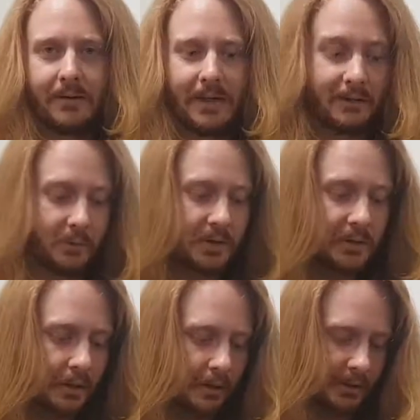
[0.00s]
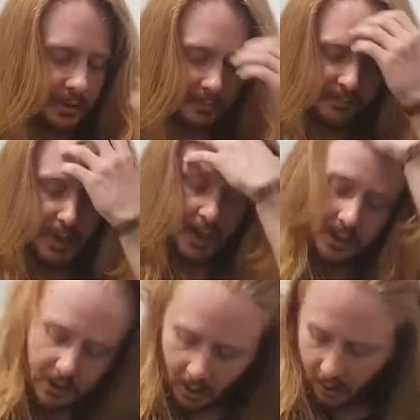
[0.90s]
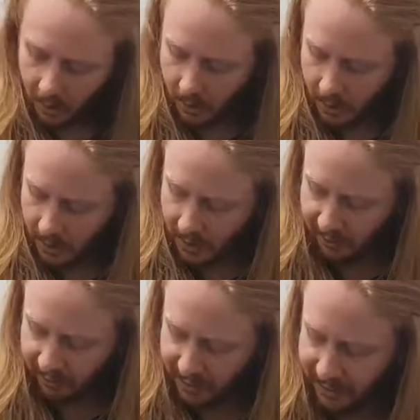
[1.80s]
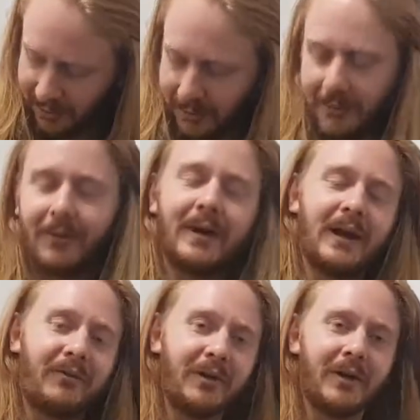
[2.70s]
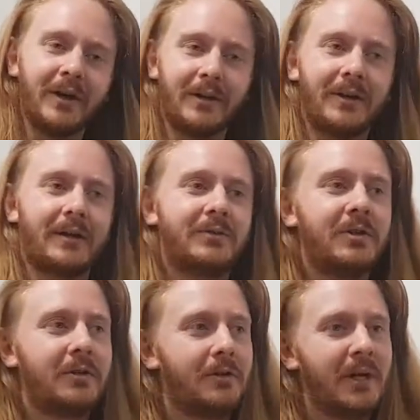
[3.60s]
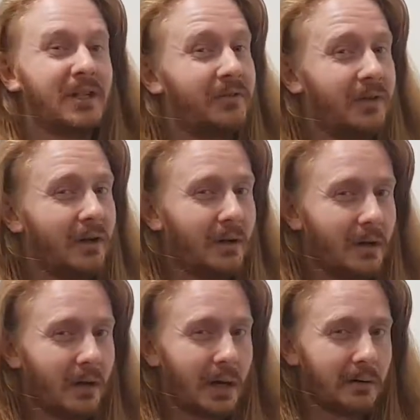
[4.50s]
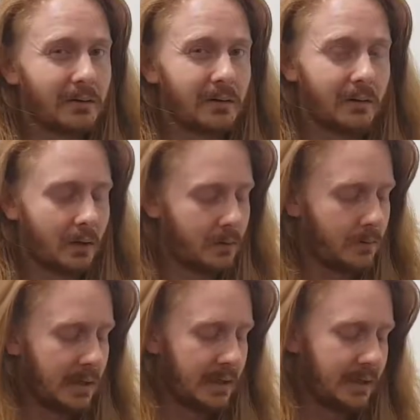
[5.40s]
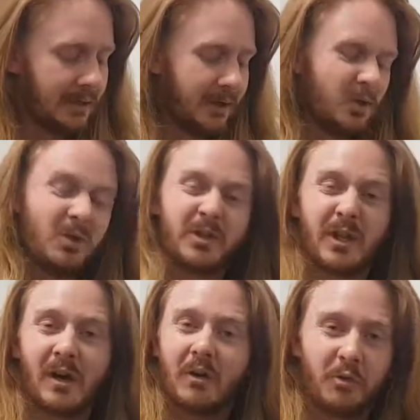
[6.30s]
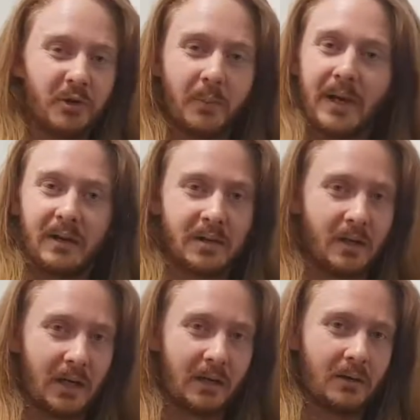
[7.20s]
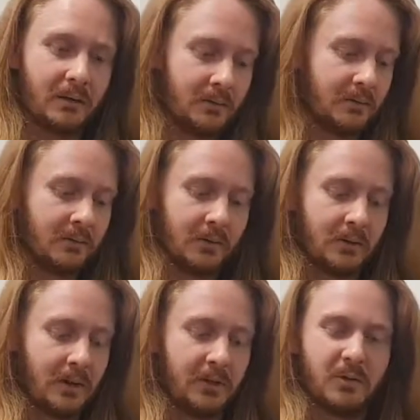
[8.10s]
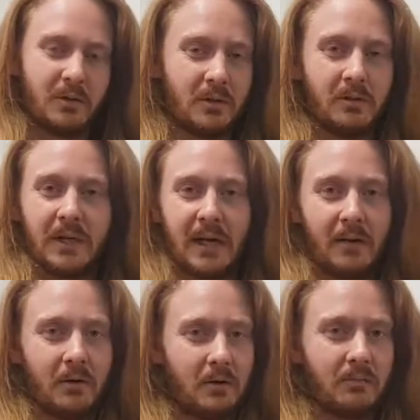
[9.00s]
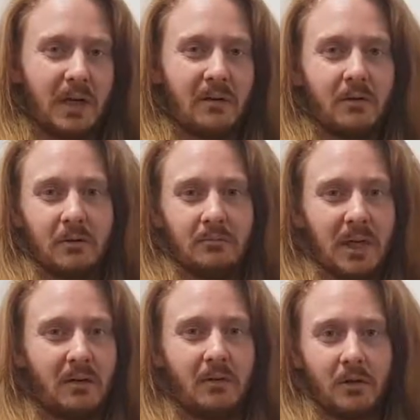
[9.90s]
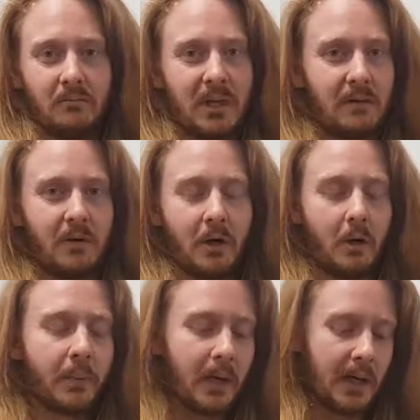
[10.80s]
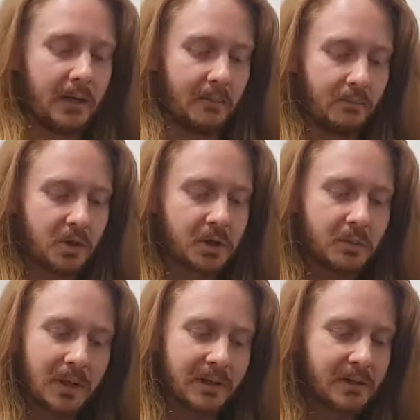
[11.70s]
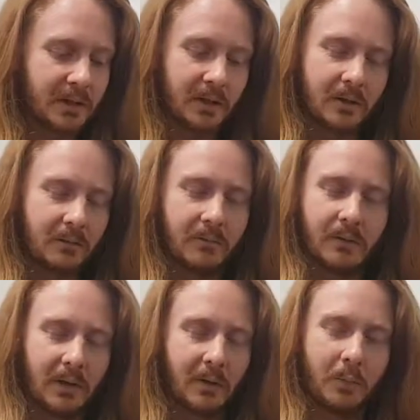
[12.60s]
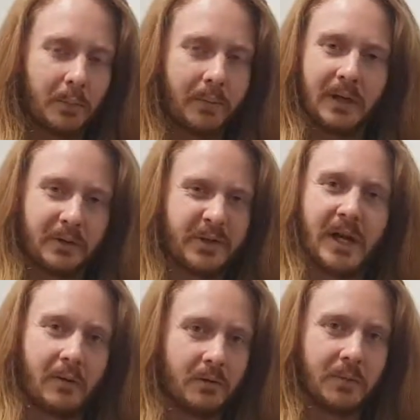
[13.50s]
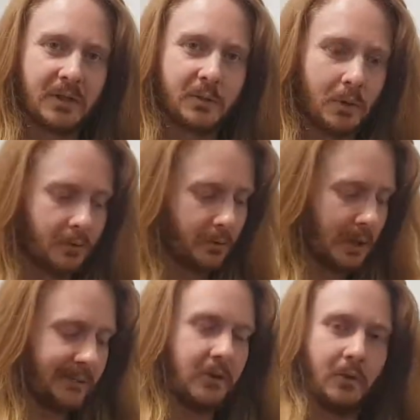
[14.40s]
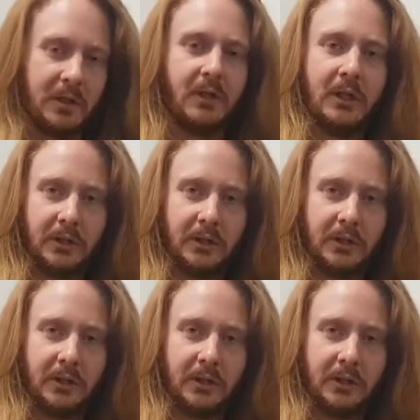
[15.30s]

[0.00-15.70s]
at the end, which is awesome. So if you learn how to do this, if you don't know how to do it already, just start off with the pentatonic and just do down, up, down, up, down, up, down, up, and it just means that it'll sound a bit smoother rather than going